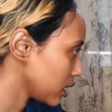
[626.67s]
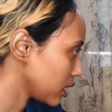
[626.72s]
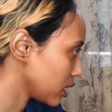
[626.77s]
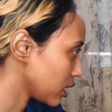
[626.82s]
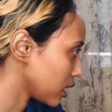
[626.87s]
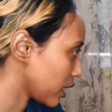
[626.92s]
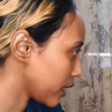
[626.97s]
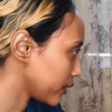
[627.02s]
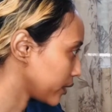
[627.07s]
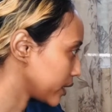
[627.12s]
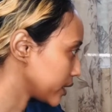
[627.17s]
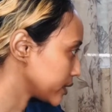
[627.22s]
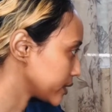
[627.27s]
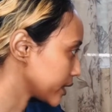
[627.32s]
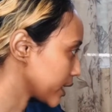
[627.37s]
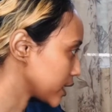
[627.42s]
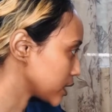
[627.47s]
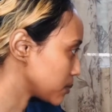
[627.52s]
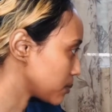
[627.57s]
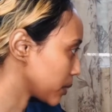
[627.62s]
And then it says,
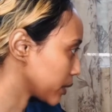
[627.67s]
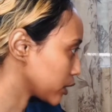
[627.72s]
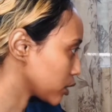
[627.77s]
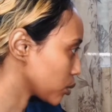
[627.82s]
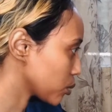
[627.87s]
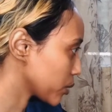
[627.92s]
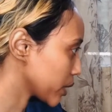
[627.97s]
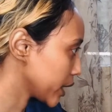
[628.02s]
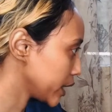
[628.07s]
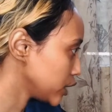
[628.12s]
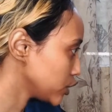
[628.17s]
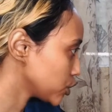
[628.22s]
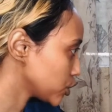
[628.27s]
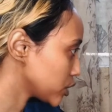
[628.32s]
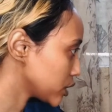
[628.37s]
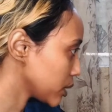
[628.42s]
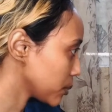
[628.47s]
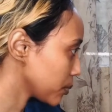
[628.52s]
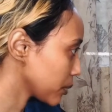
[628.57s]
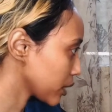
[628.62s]
but the range
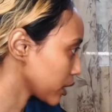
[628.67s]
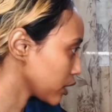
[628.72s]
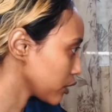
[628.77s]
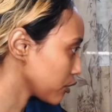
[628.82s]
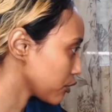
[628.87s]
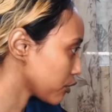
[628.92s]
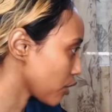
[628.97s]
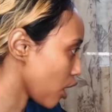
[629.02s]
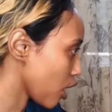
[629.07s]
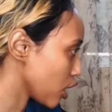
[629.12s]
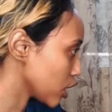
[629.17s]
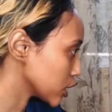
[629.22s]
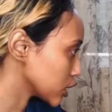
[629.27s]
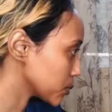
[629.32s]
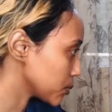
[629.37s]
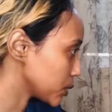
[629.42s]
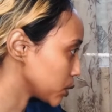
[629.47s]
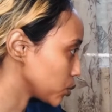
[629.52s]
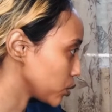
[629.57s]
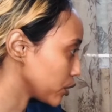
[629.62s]
typically falls
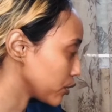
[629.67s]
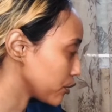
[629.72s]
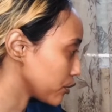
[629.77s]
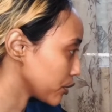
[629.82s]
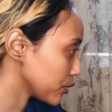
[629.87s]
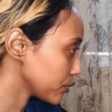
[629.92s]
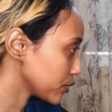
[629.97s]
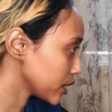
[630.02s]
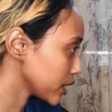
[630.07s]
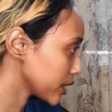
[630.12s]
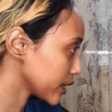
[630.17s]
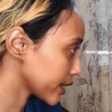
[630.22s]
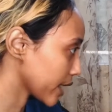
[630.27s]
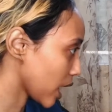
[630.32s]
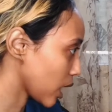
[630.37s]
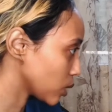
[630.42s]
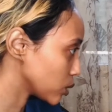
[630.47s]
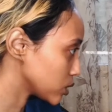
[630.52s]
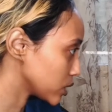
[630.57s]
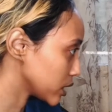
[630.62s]
between
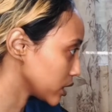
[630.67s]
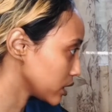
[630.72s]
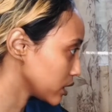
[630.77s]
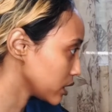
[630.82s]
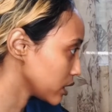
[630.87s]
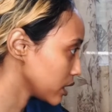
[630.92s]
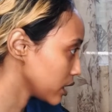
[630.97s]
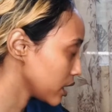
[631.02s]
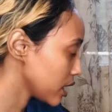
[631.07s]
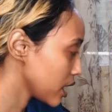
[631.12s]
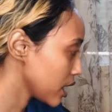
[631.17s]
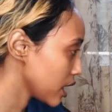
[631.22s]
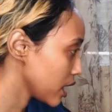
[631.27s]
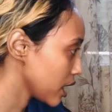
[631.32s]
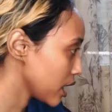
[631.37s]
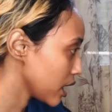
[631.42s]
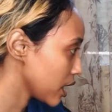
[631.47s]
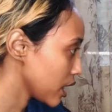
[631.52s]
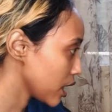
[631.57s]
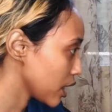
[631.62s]

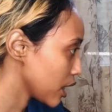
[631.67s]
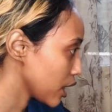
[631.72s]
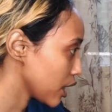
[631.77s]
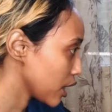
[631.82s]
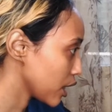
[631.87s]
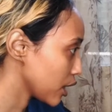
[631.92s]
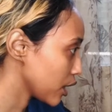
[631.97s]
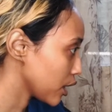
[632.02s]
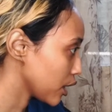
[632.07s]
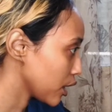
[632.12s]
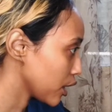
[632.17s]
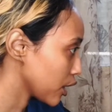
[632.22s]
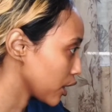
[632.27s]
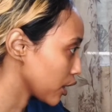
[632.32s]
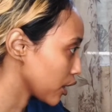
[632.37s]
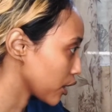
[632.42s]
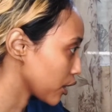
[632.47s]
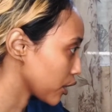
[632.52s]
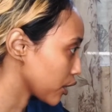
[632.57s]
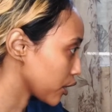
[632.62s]

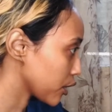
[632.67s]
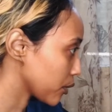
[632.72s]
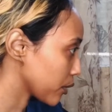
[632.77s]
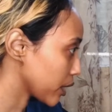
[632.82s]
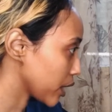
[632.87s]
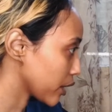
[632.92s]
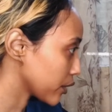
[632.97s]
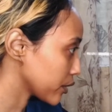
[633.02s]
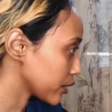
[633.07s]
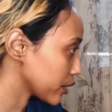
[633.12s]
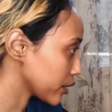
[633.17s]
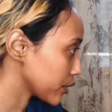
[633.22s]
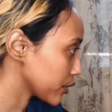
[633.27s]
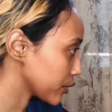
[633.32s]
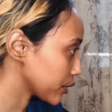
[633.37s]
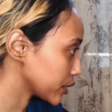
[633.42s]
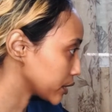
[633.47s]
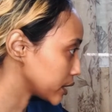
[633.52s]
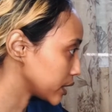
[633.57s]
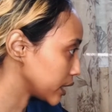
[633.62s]

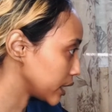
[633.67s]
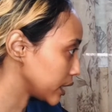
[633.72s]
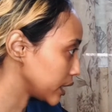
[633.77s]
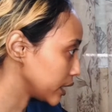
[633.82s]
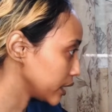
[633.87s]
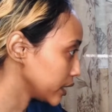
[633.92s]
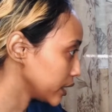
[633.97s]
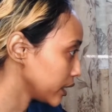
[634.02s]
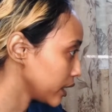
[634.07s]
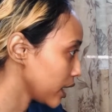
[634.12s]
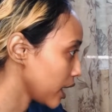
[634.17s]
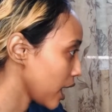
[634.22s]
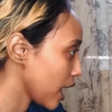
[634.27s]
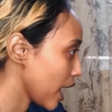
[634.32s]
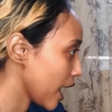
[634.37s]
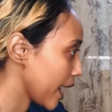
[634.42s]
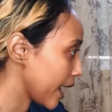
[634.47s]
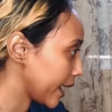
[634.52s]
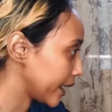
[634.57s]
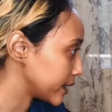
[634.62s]
50,313
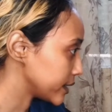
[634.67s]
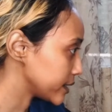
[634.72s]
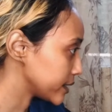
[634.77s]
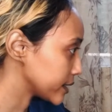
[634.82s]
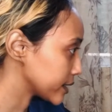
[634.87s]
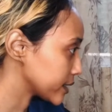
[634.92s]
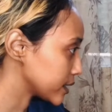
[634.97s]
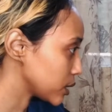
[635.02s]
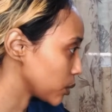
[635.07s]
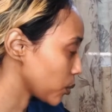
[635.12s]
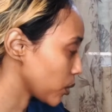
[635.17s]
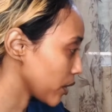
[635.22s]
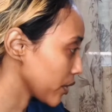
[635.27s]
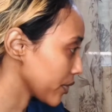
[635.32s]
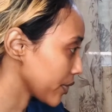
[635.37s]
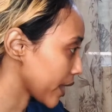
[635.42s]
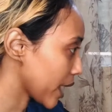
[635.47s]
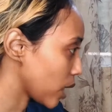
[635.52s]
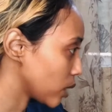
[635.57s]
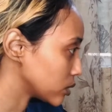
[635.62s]
and
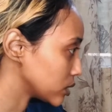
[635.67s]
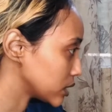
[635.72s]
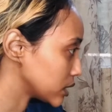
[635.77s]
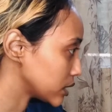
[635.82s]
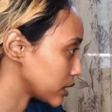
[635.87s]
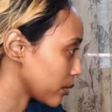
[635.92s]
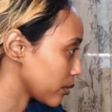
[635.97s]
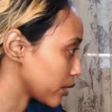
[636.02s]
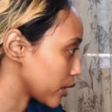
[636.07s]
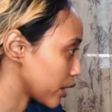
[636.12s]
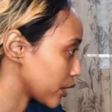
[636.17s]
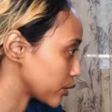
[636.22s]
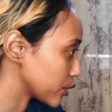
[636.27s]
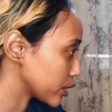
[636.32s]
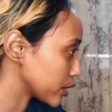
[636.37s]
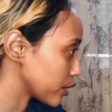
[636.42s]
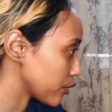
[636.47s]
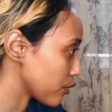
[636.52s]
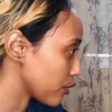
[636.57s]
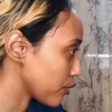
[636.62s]

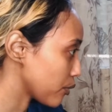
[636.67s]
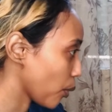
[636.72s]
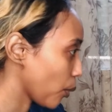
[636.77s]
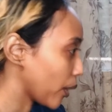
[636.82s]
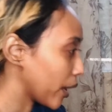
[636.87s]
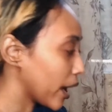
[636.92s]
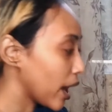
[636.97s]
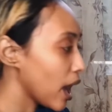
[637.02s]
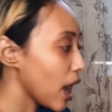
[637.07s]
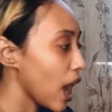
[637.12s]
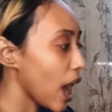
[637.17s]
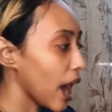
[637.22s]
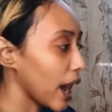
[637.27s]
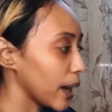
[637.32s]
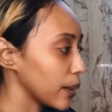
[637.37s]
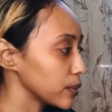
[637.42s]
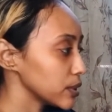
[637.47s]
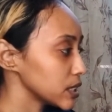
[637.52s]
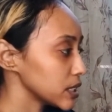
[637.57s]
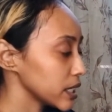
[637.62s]
61,704. I
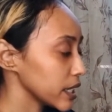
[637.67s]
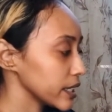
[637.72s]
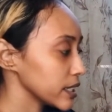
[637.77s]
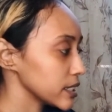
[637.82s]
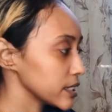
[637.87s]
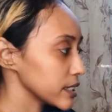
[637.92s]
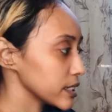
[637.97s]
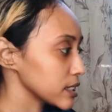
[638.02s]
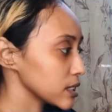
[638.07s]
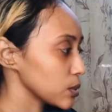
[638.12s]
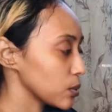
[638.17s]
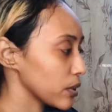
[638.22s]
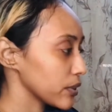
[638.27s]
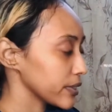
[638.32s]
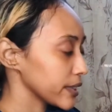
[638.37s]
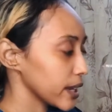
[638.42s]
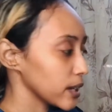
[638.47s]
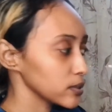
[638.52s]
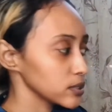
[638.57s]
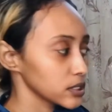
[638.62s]
would say the
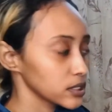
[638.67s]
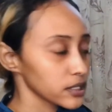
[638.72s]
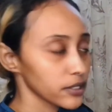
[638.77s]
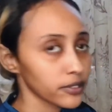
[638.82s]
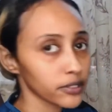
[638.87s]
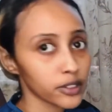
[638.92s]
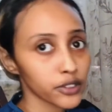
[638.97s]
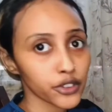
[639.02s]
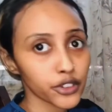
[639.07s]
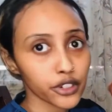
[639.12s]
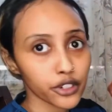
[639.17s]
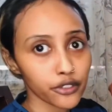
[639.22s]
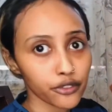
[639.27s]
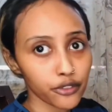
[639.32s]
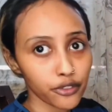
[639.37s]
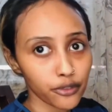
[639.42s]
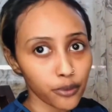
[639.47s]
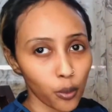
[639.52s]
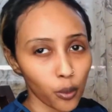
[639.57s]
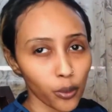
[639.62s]

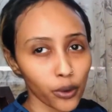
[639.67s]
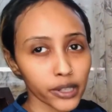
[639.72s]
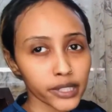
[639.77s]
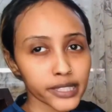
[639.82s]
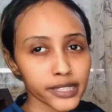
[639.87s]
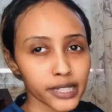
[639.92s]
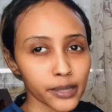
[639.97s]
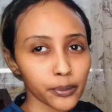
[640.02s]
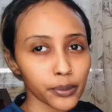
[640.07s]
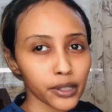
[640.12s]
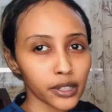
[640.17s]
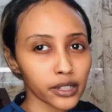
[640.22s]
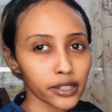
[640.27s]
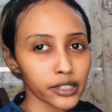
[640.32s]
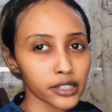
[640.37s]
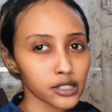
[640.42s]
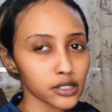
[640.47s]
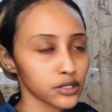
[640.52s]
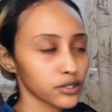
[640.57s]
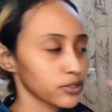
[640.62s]
61,704 typically
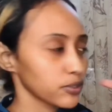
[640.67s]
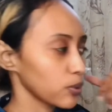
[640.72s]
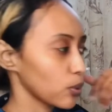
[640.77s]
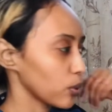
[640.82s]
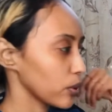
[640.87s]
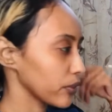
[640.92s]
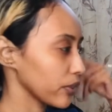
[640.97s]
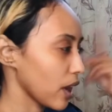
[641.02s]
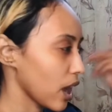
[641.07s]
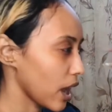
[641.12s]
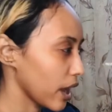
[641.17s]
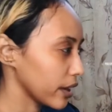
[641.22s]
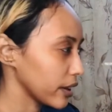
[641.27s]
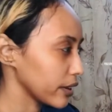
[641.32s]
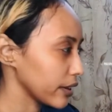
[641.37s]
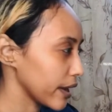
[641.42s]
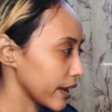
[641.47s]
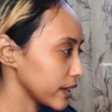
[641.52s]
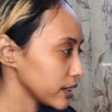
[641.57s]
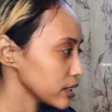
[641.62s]
is for the higher
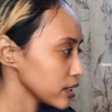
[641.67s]
end,